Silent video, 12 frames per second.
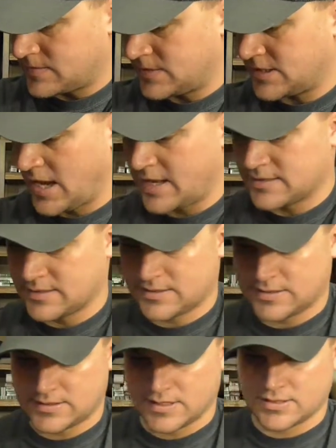scents,
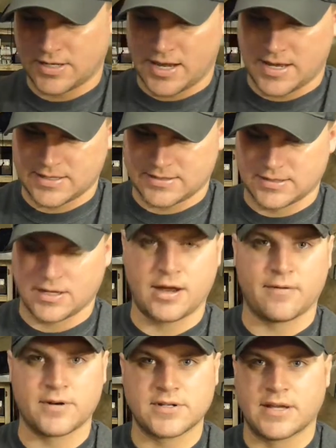such as the
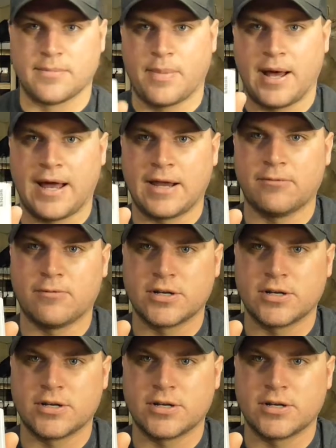cover scent pine,